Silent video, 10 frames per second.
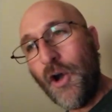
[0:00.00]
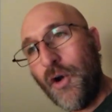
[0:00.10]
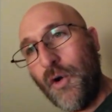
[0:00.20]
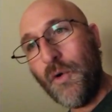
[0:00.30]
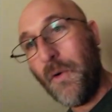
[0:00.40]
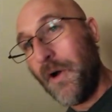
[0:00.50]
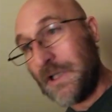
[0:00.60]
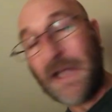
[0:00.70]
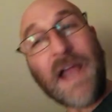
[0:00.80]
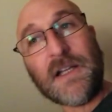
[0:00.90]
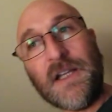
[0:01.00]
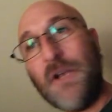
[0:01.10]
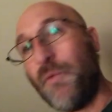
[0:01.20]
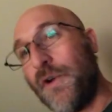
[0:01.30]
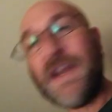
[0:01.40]
who
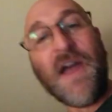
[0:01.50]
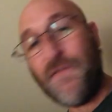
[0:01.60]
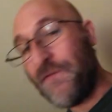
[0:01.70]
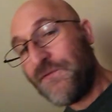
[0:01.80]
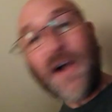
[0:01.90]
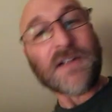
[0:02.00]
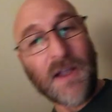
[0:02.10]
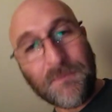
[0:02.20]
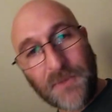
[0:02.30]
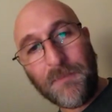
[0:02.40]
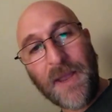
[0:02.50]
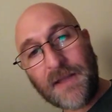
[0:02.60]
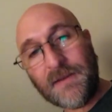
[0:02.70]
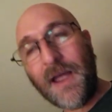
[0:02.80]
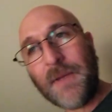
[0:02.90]
likely wouldn't have fucked up the
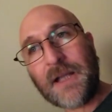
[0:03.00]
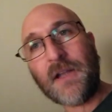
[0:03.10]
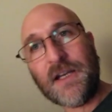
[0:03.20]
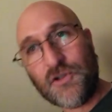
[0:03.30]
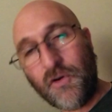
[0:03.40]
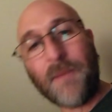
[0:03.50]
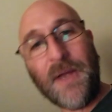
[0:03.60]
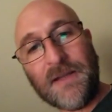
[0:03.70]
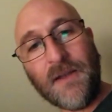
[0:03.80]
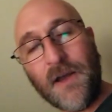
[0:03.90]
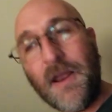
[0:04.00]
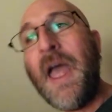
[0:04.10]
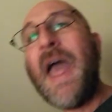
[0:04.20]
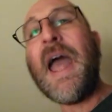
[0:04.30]
pandemic like Trump had done.